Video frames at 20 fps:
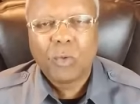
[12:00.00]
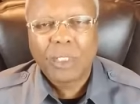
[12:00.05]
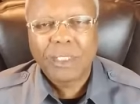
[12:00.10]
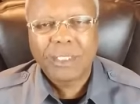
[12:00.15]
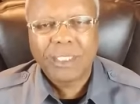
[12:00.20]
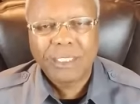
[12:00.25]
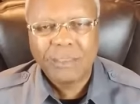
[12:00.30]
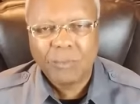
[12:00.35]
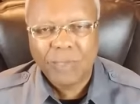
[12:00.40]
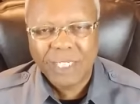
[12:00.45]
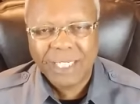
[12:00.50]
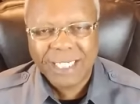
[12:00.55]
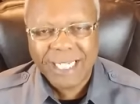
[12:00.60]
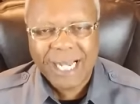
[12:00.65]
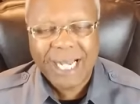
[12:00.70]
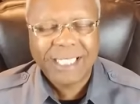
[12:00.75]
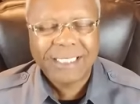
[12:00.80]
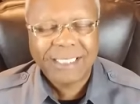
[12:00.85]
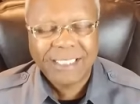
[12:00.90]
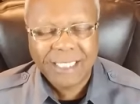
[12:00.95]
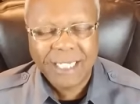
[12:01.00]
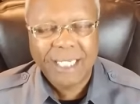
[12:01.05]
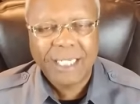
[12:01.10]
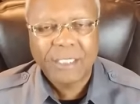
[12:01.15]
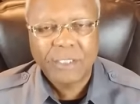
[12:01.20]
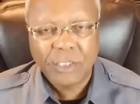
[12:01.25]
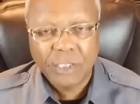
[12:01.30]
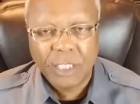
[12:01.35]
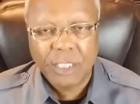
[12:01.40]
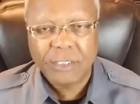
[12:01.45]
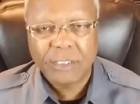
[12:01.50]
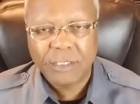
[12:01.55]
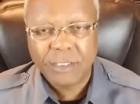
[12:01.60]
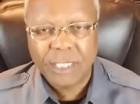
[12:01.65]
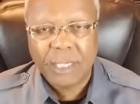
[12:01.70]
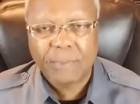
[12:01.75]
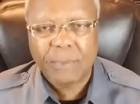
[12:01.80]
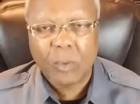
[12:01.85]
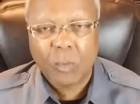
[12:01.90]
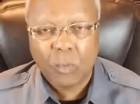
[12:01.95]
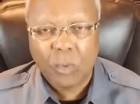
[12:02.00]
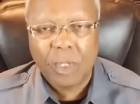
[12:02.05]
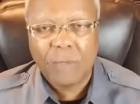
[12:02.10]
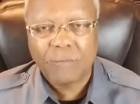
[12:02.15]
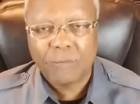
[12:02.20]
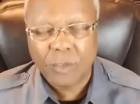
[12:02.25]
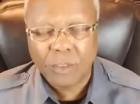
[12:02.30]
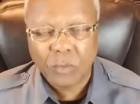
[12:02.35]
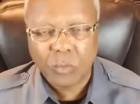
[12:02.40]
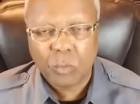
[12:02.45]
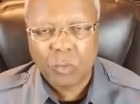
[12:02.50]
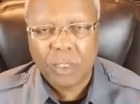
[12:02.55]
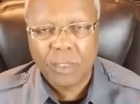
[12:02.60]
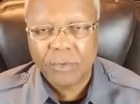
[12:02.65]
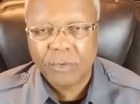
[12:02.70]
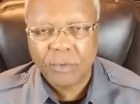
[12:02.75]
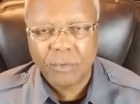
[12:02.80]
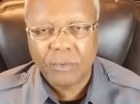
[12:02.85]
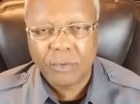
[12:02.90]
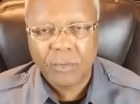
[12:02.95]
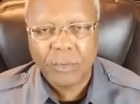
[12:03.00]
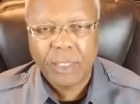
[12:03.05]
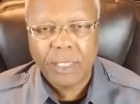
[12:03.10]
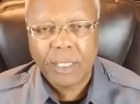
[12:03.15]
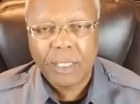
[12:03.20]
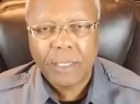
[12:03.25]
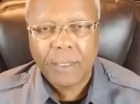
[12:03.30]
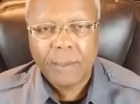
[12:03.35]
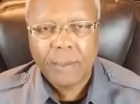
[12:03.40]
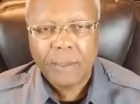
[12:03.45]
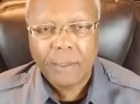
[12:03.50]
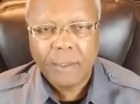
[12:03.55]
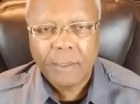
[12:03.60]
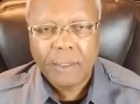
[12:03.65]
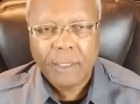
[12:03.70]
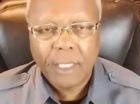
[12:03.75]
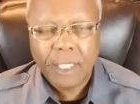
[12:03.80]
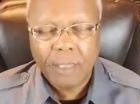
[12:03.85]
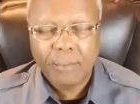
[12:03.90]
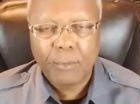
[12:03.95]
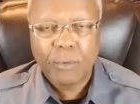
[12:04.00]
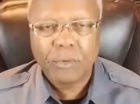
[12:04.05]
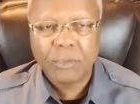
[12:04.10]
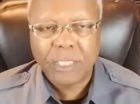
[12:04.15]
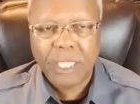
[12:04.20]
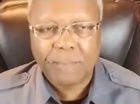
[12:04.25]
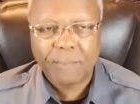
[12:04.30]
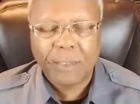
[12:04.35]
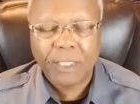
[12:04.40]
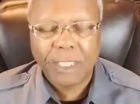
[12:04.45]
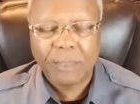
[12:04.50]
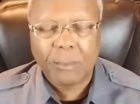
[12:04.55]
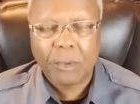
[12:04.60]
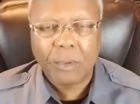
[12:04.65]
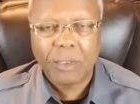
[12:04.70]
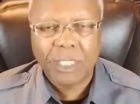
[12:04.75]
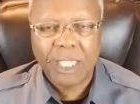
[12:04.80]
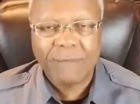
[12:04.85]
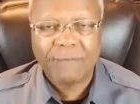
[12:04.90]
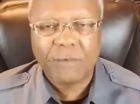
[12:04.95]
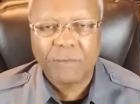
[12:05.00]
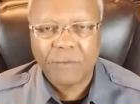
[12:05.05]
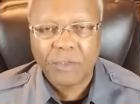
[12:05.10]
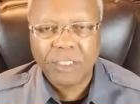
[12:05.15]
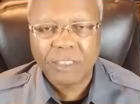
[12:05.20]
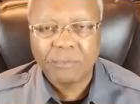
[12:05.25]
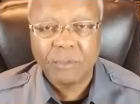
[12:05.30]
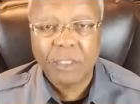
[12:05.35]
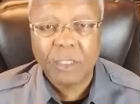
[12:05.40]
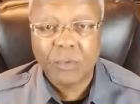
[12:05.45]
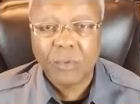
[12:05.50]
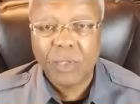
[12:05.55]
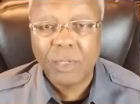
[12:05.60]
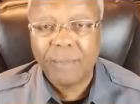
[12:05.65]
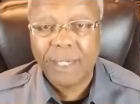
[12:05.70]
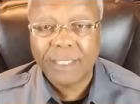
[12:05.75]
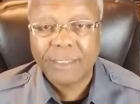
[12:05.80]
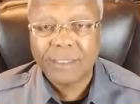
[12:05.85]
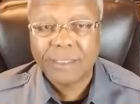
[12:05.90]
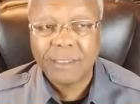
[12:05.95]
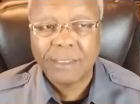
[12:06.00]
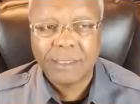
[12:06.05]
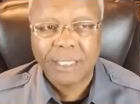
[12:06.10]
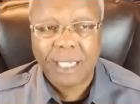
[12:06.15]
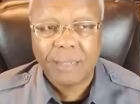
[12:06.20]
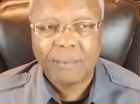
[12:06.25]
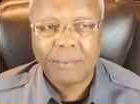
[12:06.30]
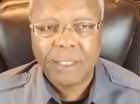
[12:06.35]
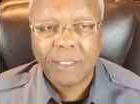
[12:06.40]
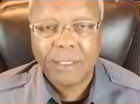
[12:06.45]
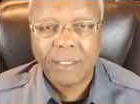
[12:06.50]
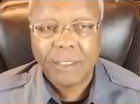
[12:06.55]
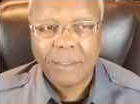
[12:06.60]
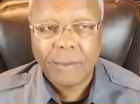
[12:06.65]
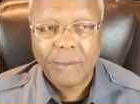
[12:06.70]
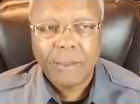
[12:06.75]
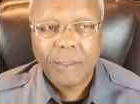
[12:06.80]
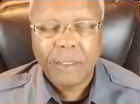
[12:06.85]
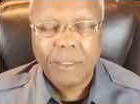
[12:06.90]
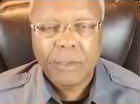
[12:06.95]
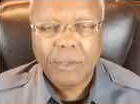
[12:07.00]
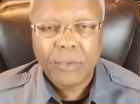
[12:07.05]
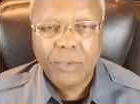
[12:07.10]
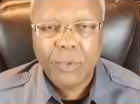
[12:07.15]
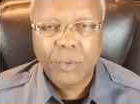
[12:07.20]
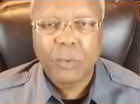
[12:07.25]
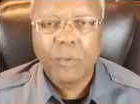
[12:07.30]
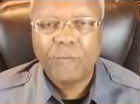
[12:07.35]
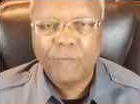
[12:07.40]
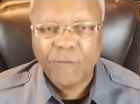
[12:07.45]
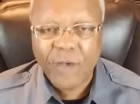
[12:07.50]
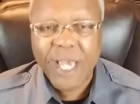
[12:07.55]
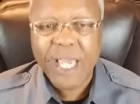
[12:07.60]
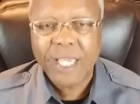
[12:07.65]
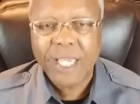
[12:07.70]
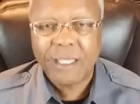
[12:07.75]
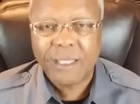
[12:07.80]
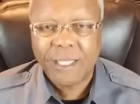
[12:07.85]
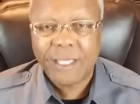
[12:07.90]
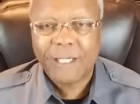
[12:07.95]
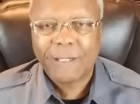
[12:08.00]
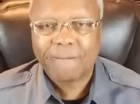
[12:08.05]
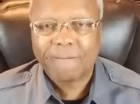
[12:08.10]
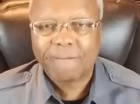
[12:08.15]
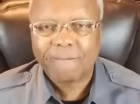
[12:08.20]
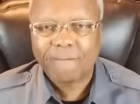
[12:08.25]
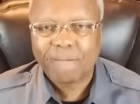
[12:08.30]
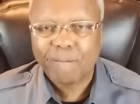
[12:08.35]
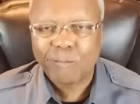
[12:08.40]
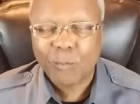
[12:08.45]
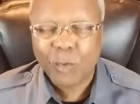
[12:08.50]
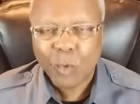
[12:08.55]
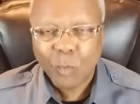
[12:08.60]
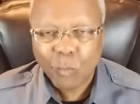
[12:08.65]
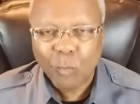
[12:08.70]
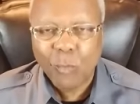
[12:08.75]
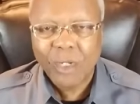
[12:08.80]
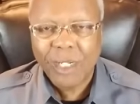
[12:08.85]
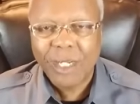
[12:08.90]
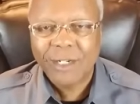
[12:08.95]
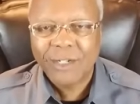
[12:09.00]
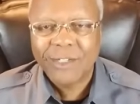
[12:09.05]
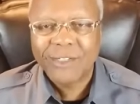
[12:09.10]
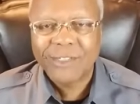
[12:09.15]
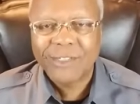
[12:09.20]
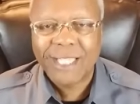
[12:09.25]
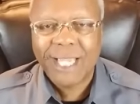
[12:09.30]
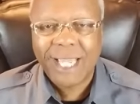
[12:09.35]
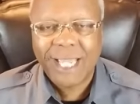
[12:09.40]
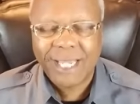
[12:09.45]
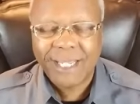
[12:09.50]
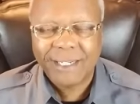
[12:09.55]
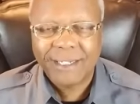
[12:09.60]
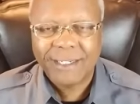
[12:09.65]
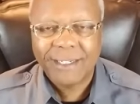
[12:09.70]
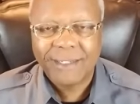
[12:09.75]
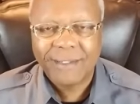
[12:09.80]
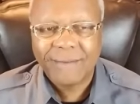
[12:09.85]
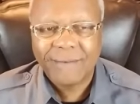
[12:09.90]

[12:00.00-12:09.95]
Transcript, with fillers: what, what God said in Genesis chapter 1, verse 1 through 3. Hebrews chapter number 11, verse number 3 makes this statement. Through faith, we understand